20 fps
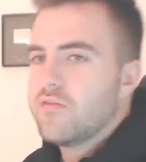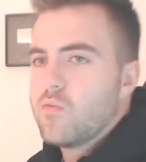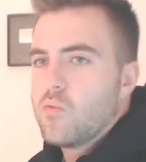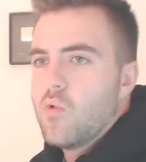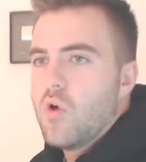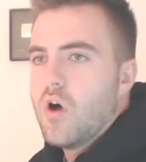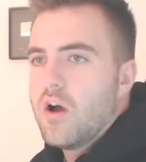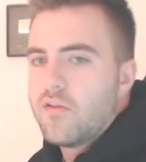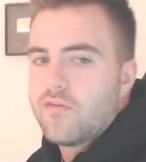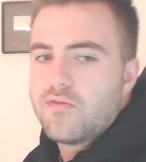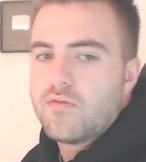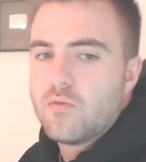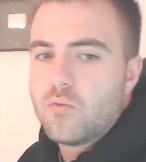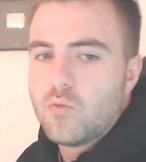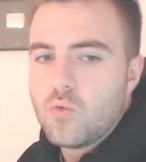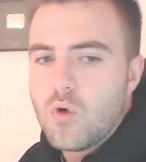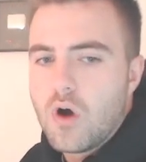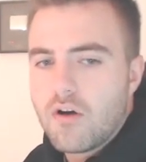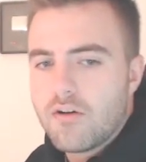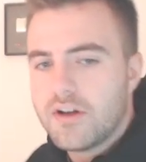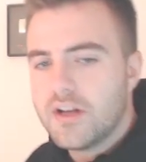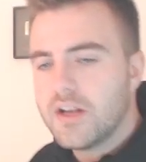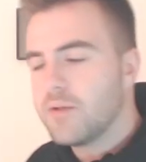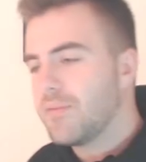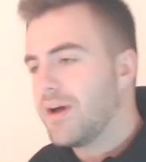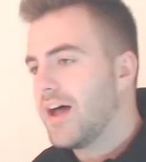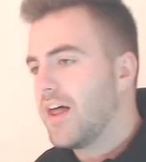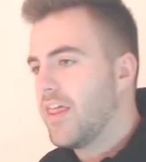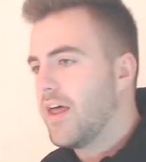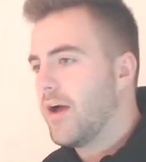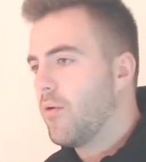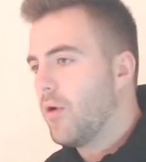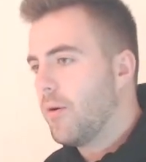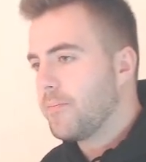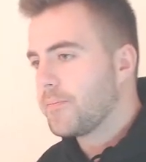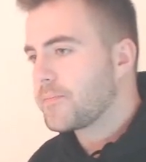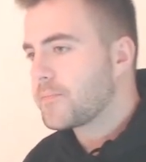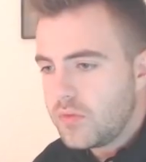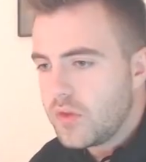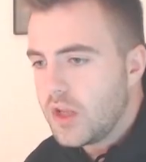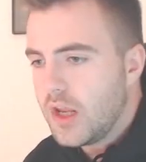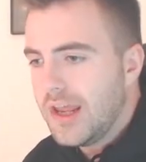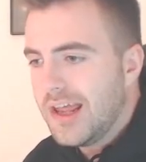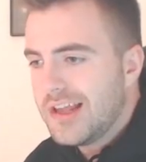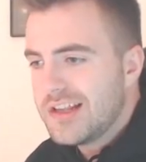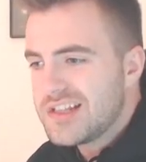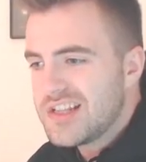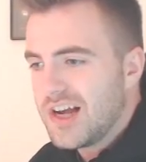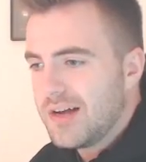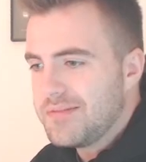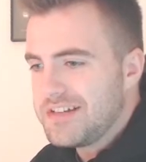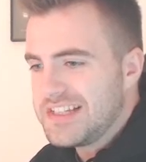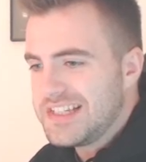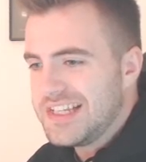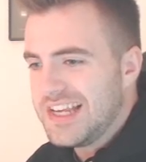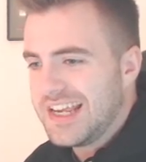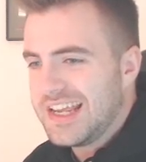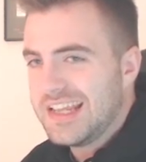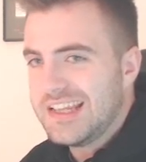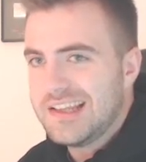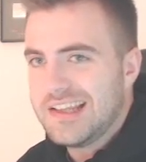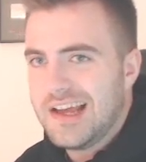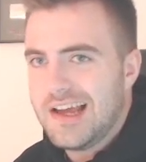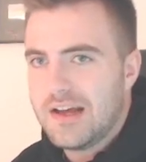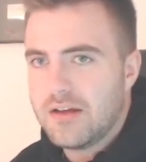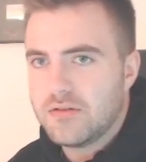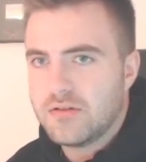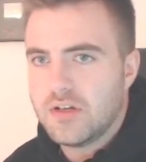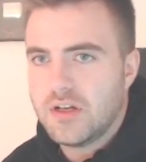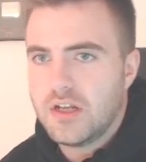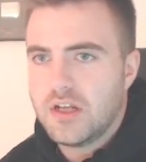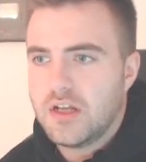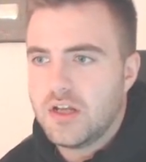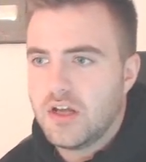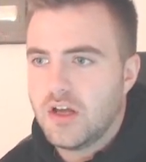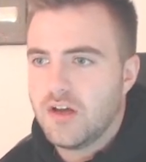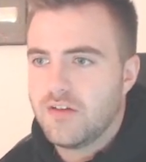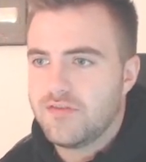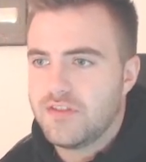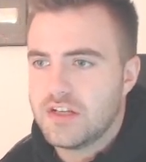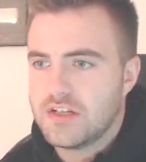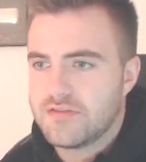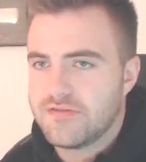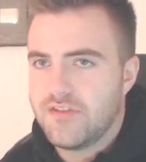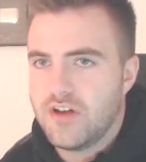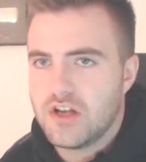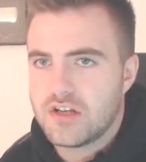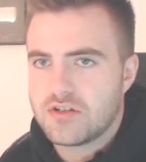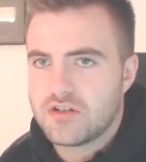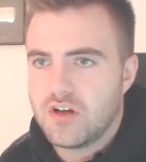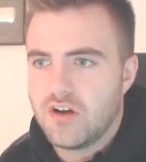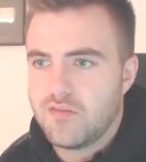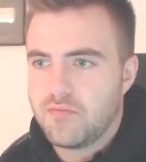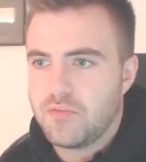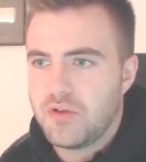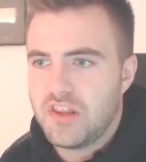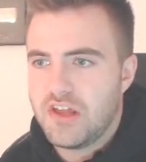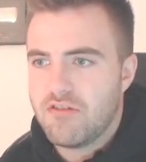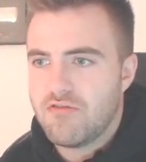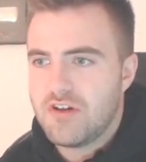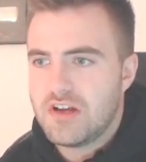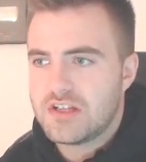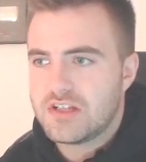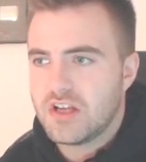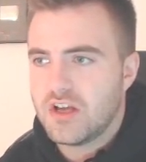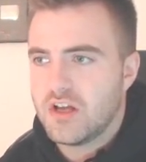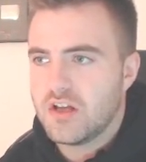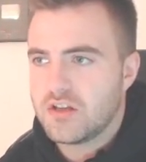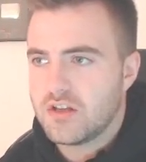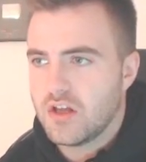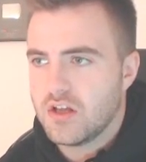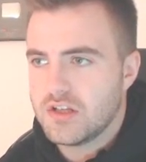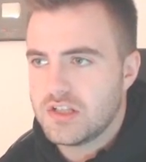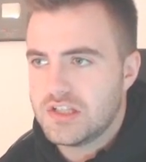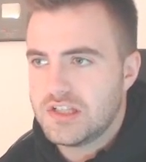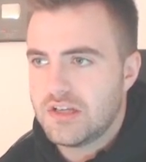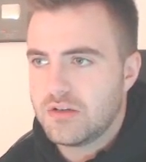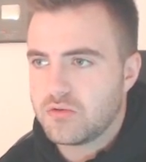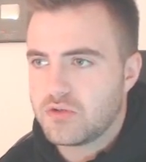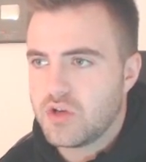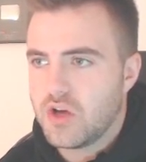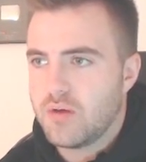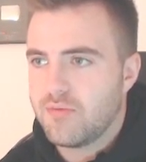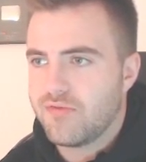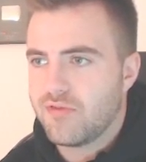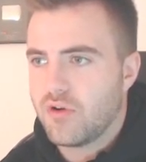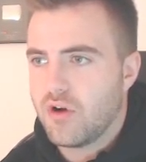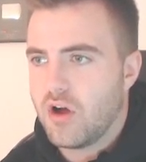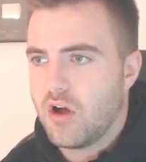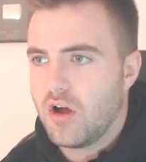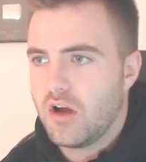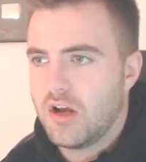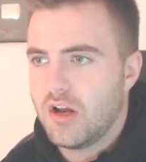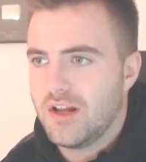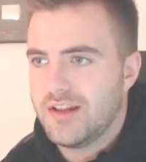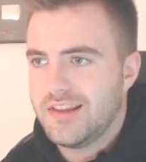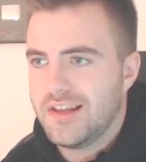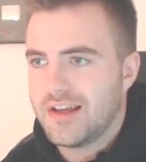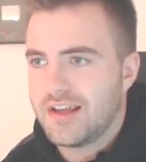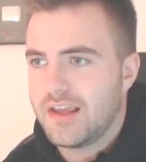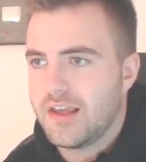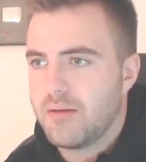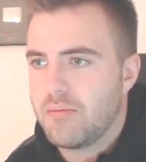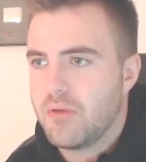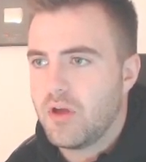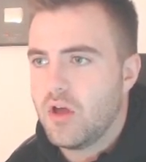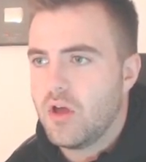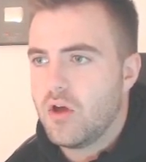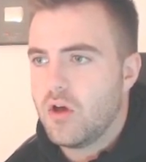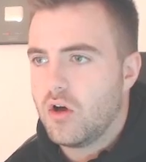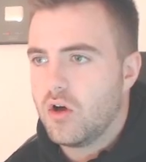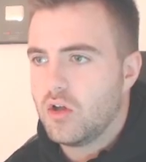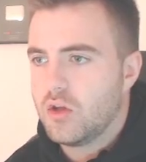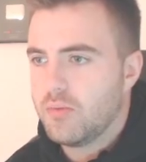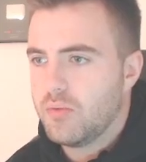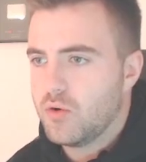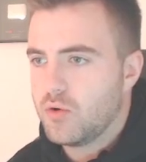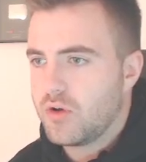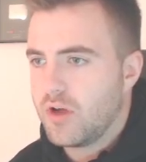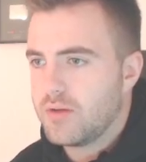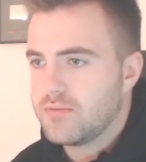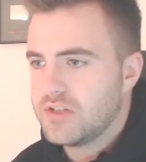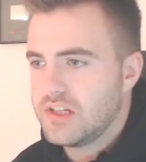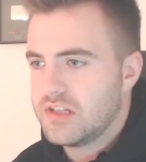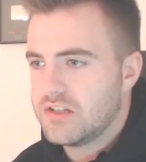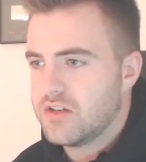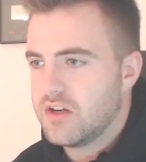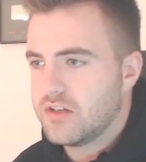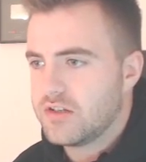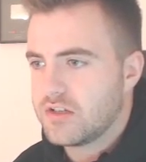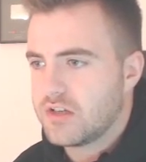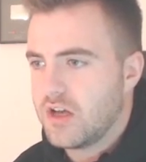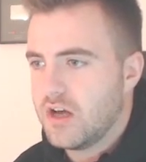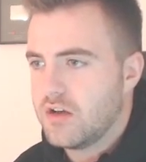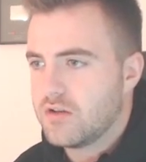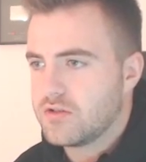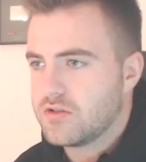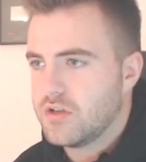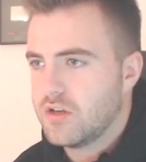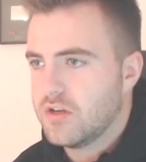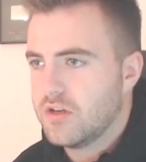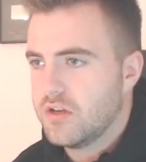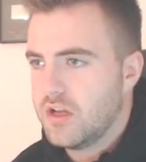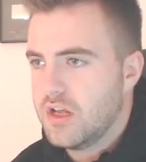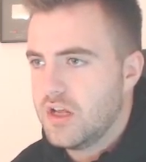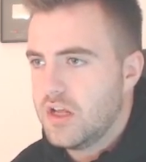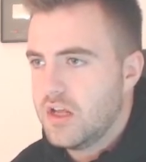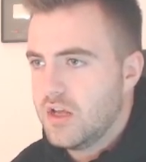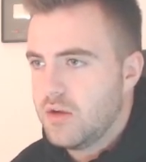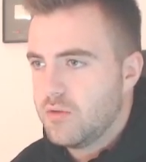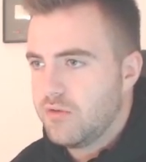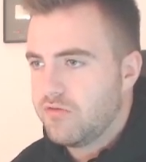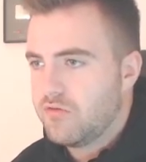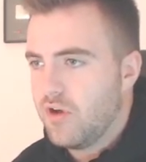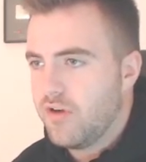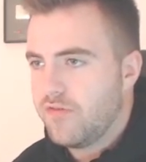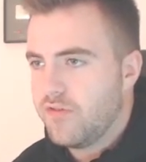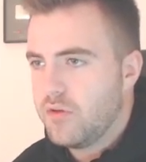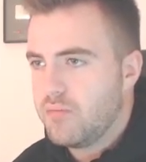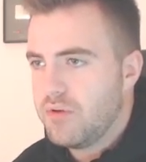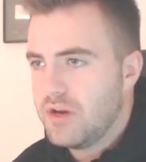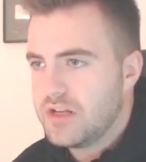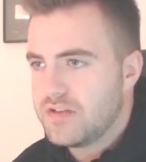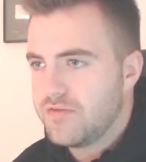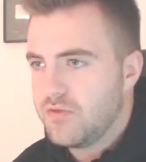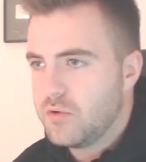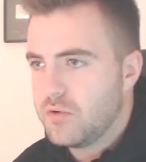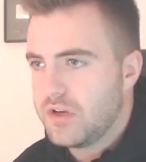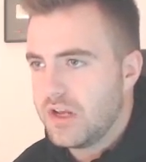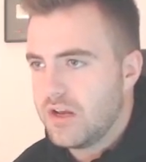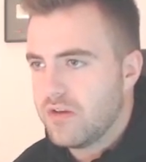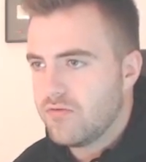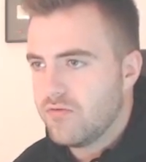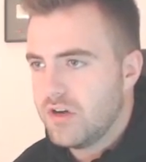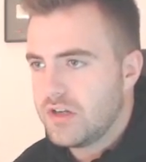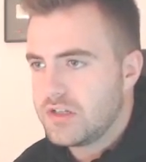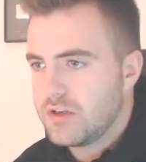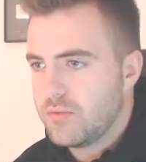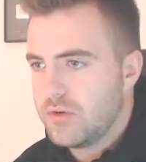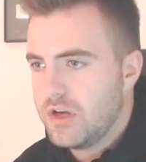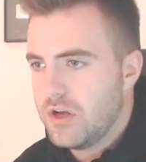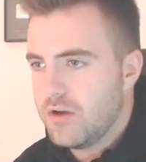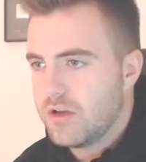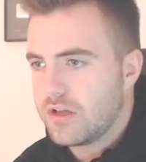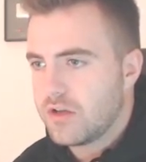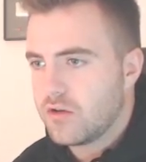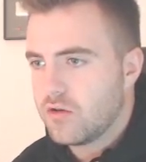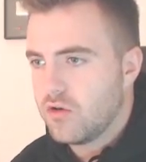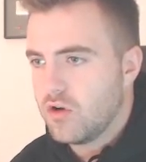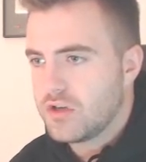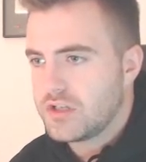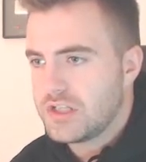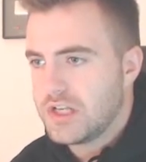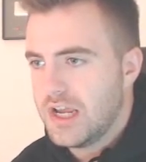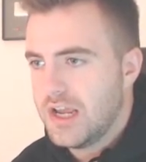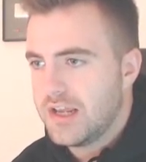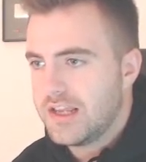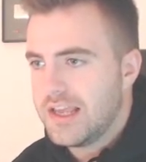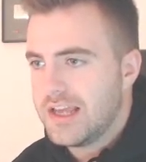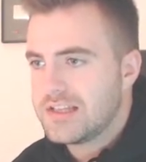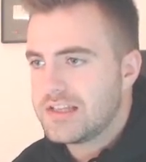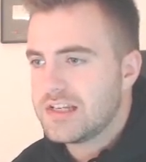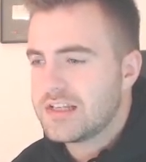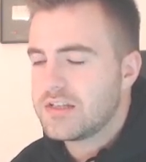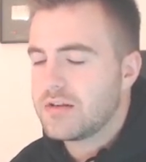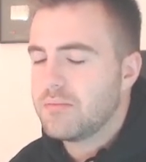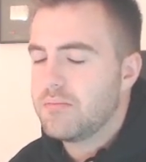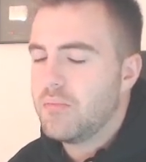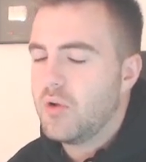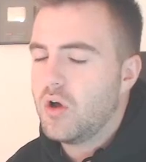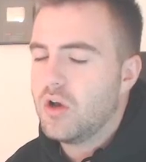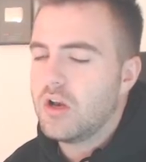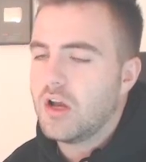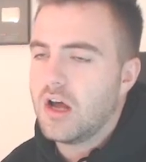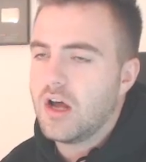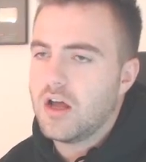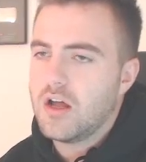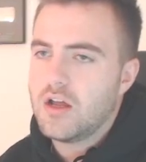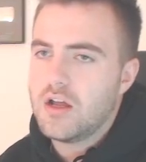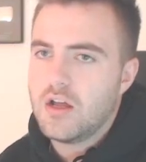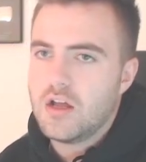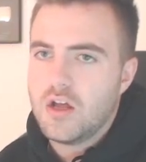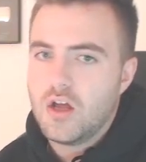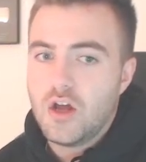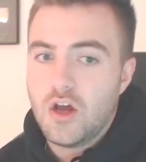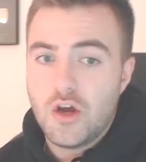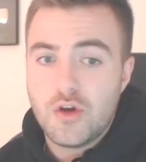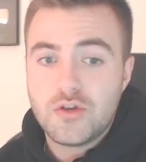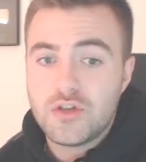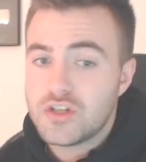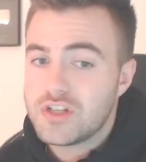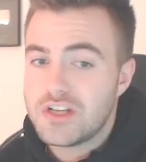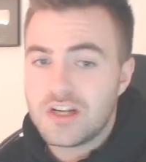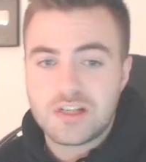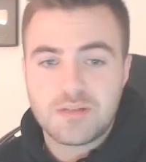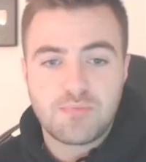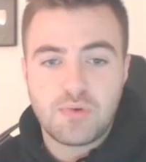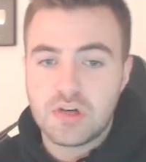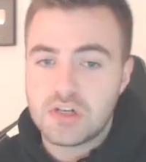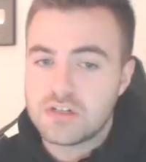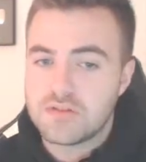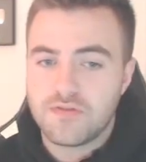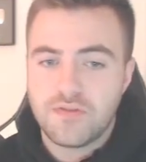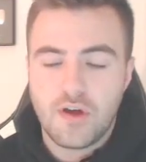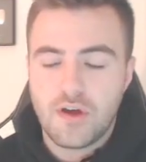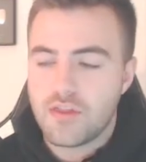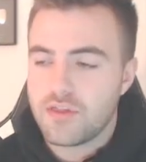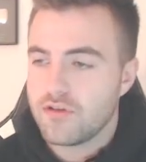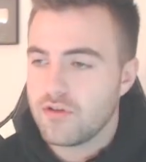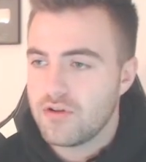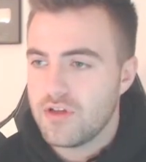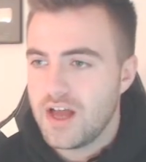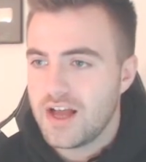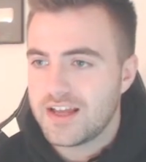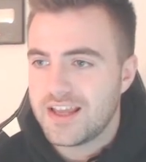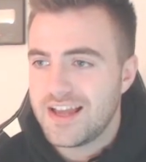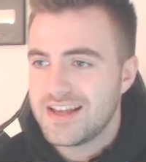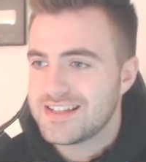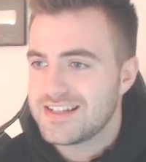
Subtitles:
worth worrying about that one. Time is ticking down of this first half, but there is a still time for a highlight. Dagim on the ball. Comes inside to Carlson. We've got a few players forward here, and Ritter, we know he can cross it. Gets it to Moller, who just had to put his foot through that, get his